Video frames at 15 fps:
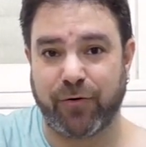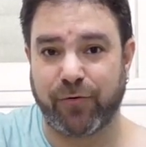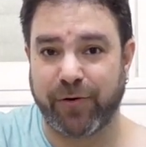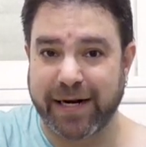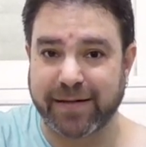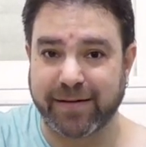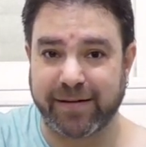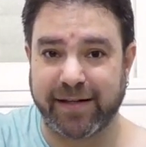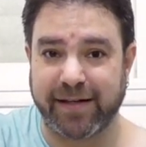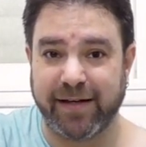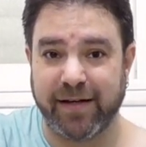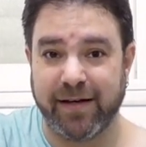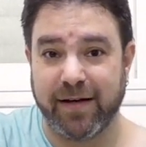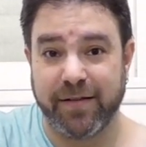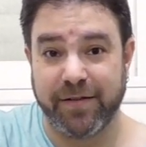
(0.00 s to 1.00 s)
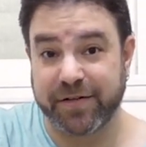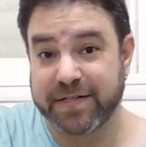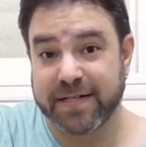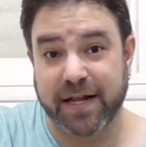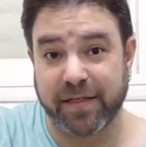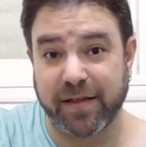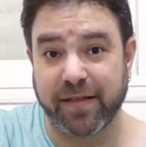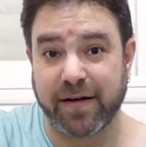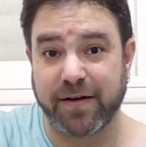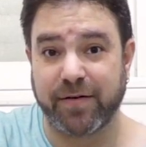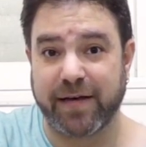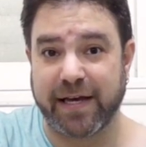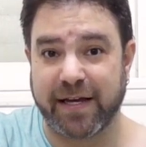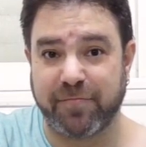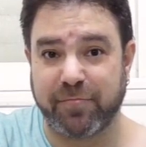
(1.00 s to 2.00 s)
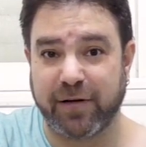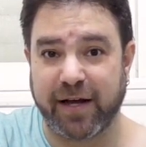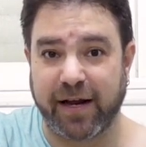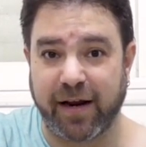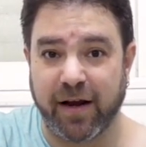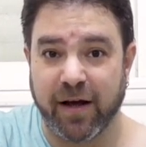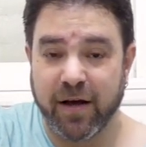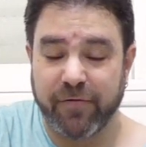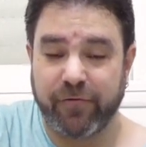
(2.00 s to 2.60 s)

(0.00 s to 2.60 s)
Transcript: correctly, there's nothing that you can't play.